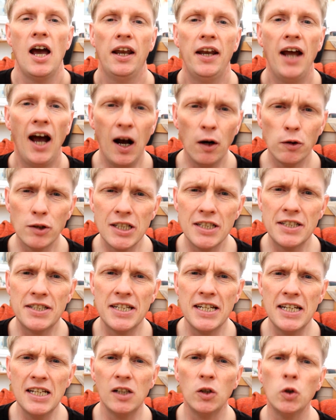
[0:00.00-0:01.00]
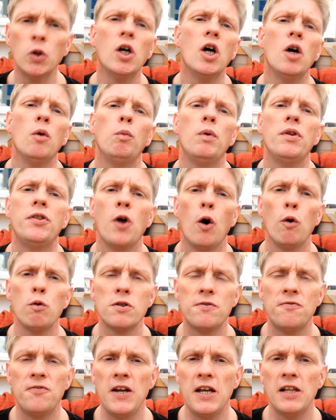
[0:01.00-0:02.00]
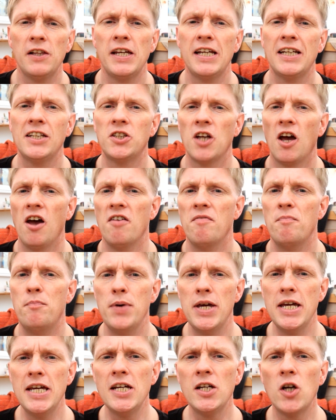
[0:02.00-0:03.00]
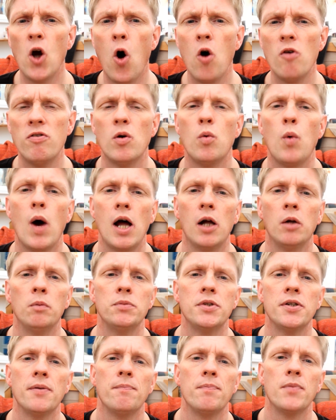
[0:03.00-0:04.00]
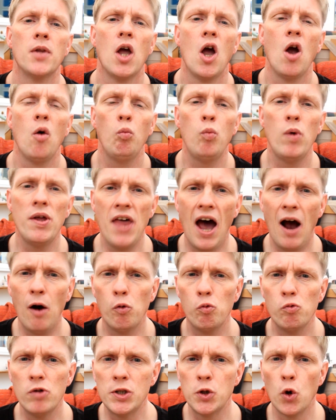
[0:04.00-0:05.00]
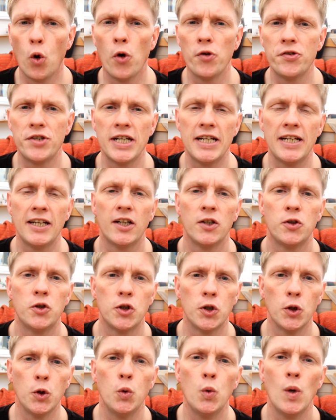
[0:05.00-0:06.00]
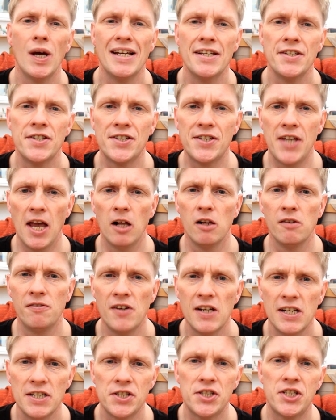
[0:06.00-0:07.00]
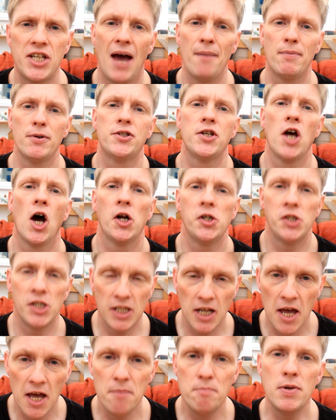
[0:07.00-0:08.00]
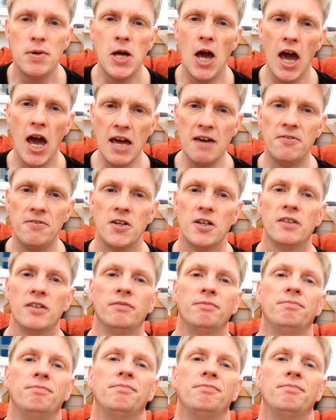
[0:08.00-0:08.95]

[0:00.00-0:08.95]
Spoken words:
and how to deal with those feelings of being overwhelmed without resorting to self-sabotaging behaviour.